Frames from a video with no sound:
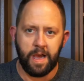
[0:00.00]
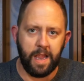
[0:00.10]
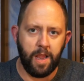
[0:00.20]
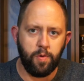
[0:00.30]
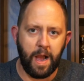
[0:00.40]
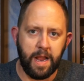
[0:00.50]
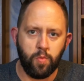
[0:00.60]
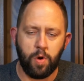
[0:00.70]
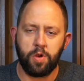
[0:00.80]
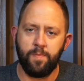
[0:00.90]
Hello
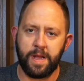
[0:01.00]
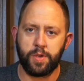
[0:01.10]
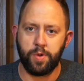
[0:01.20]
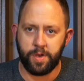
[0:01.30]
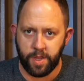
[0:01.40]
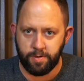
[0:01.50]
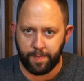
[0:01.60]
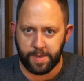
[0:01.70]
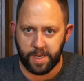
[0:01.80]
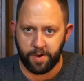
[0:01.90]
and welcome back to another
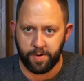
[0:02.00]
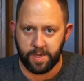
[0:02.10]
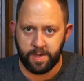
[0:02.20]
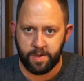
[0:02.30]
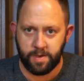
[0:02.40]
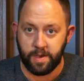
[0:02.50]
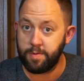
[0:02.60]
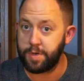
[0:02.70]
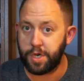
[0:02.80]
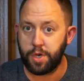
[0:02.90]
episode
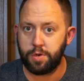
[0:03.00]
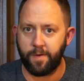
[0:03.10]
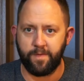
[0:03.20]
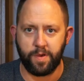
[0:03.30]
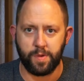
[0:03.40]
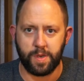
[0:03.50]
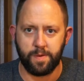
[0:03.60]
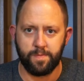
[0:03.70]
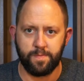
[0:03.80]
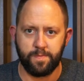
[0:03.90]
of Stu's Reviews.